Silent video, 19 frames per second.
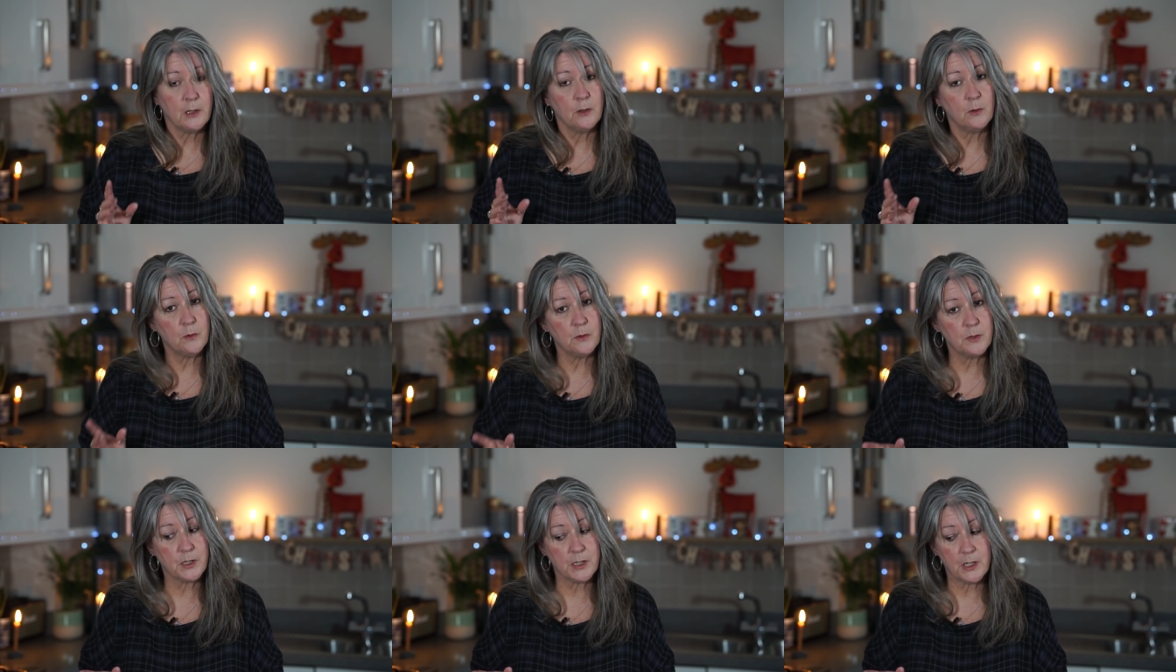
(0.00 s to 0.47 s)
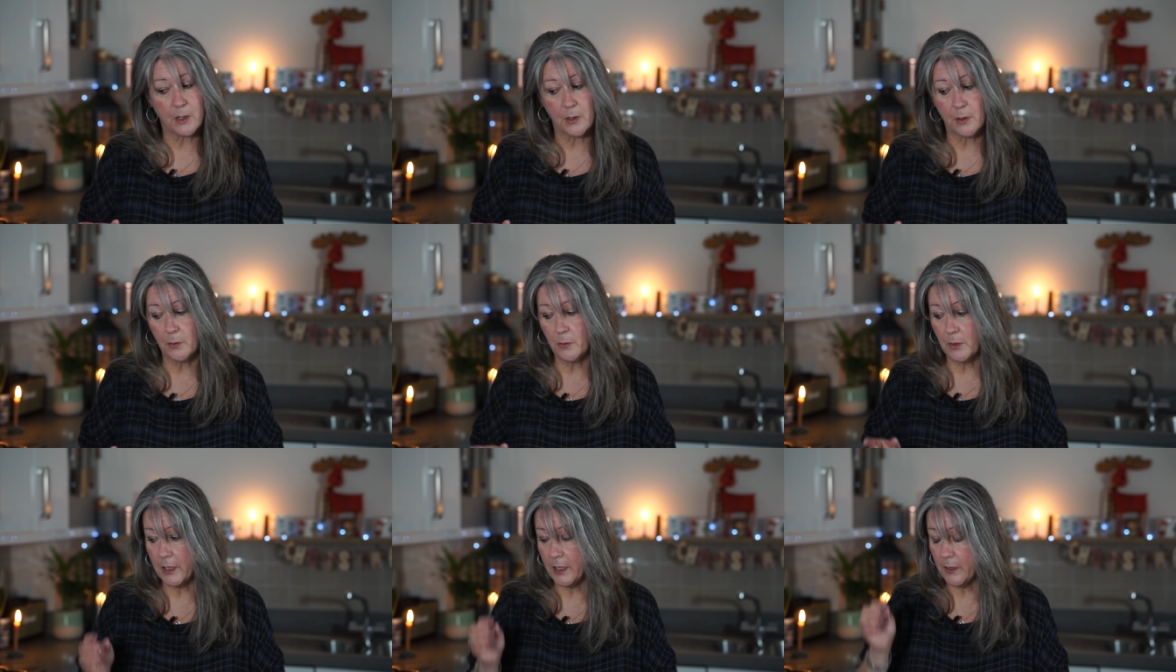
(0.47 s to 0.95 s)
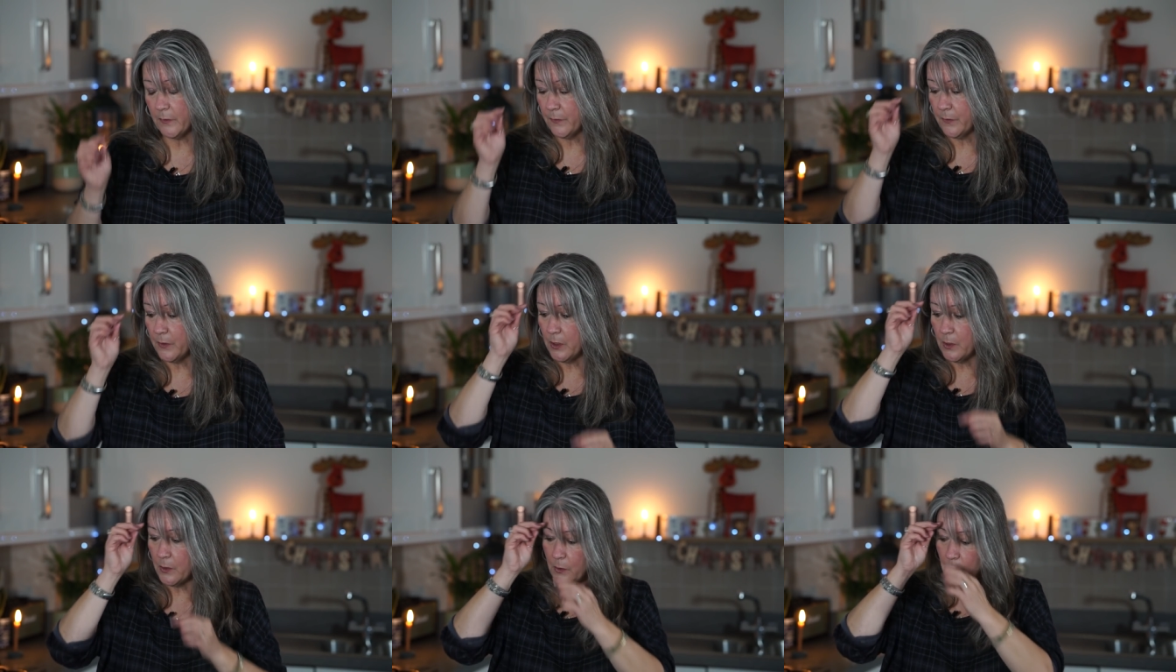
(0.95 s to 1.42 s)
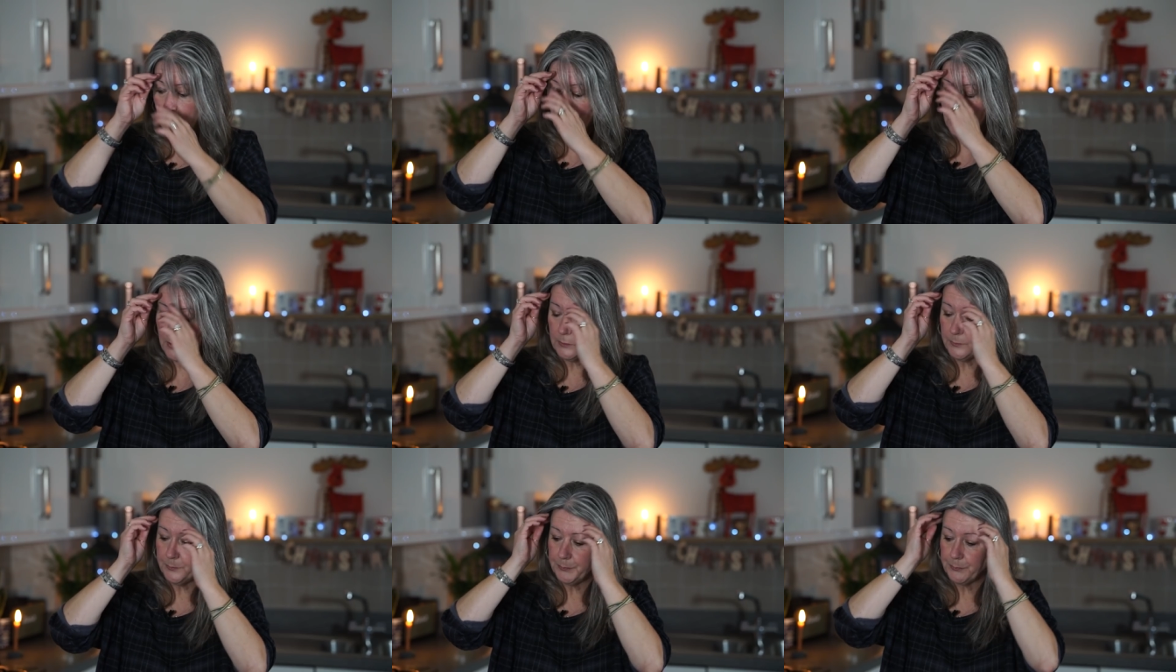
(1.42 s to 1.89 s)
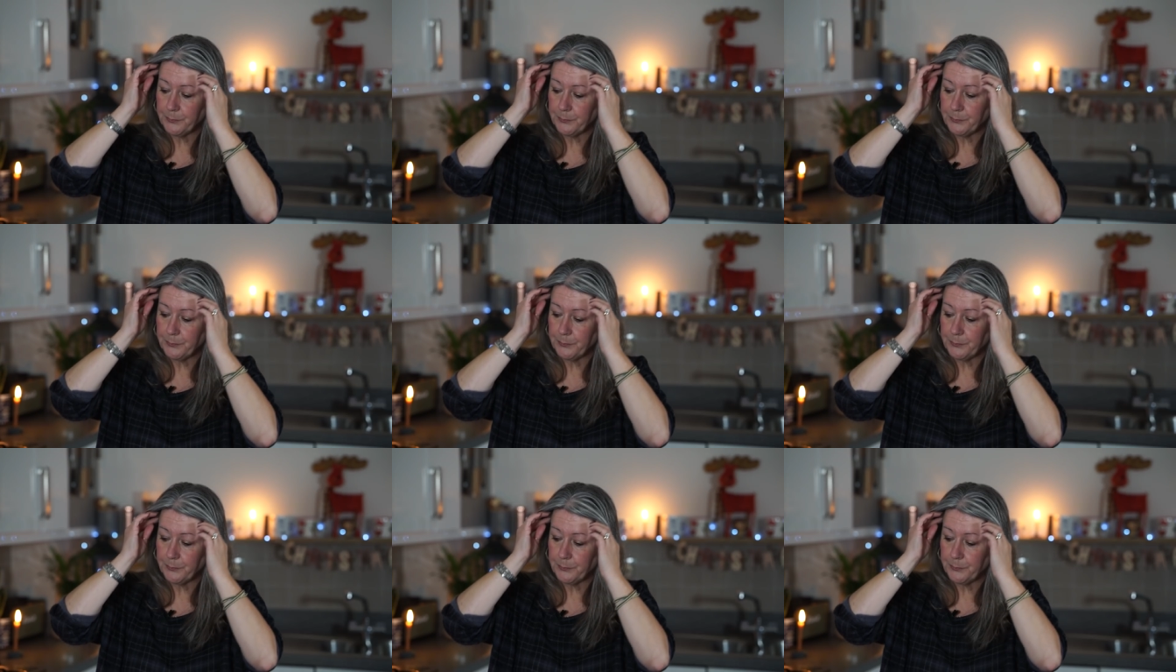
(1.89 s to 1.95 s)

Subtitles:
And also, if you,